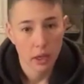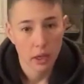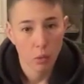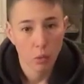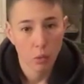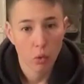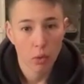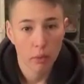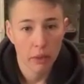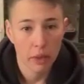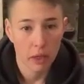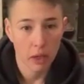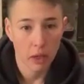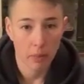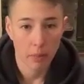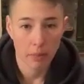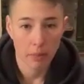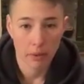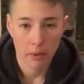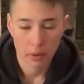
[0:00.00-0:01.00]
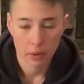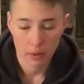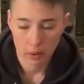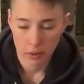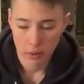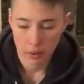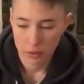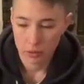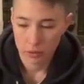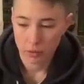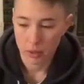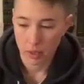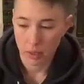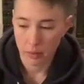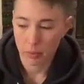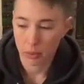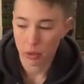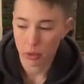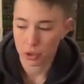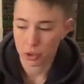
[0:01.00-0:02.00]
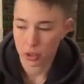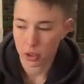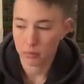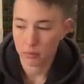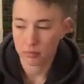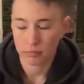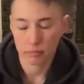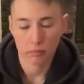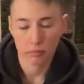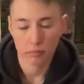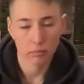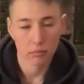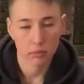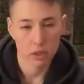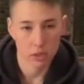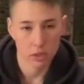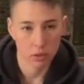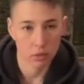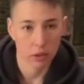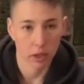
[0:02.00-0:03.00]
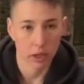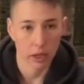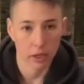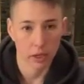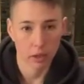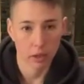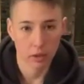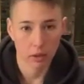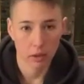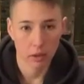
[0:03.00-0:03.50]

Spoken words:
And warming up through that push-up is okay.